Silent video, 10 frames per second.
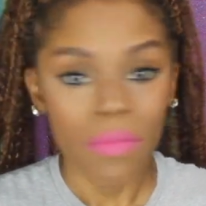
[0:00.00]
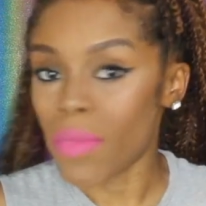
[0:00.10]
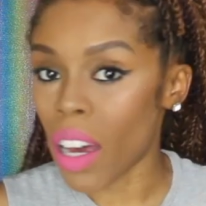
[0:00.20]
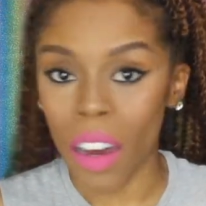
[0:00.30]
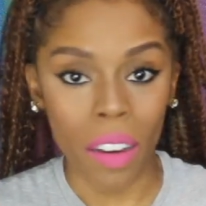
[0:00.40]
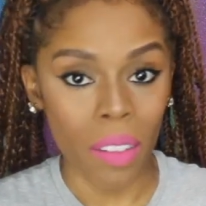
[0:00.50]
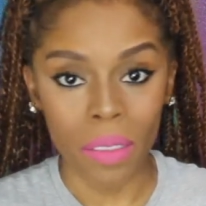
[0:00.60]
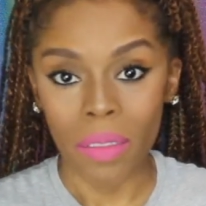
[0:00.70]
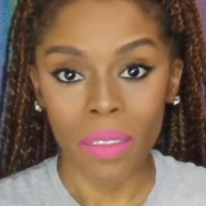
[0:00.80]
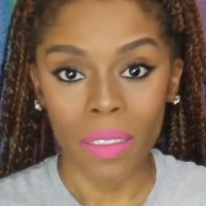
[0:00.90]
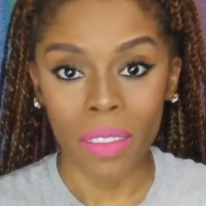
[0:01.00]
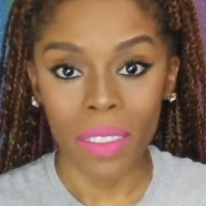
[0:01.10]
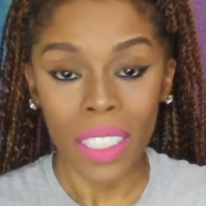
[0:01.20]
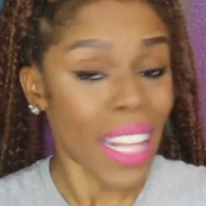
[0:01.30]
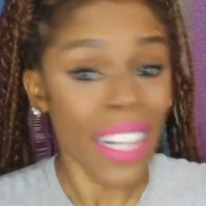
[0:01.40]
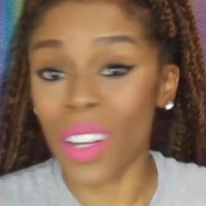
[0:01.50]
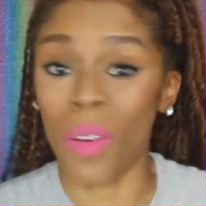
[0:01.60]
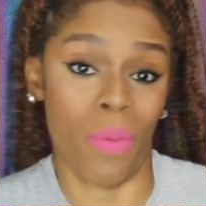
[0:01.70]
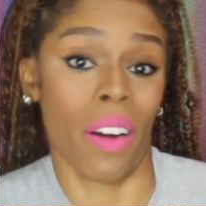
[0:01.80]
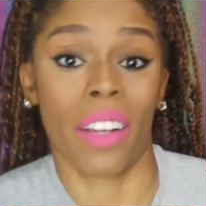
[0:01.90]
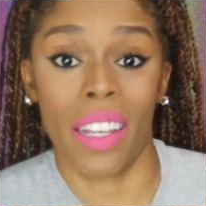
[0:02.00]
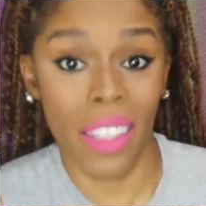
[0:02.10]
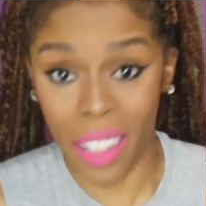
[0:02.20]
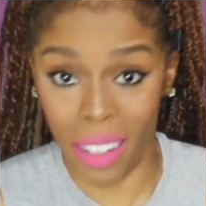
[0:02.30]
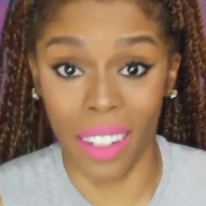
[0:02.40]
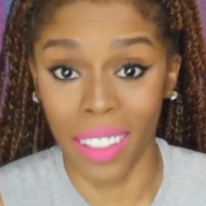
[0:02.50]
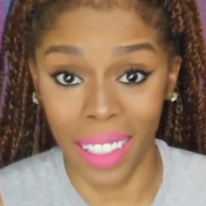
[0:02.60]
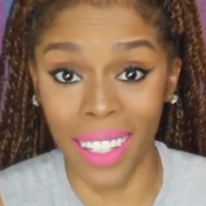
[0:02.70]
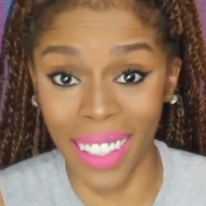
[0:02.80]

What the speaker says: No, that don't work either.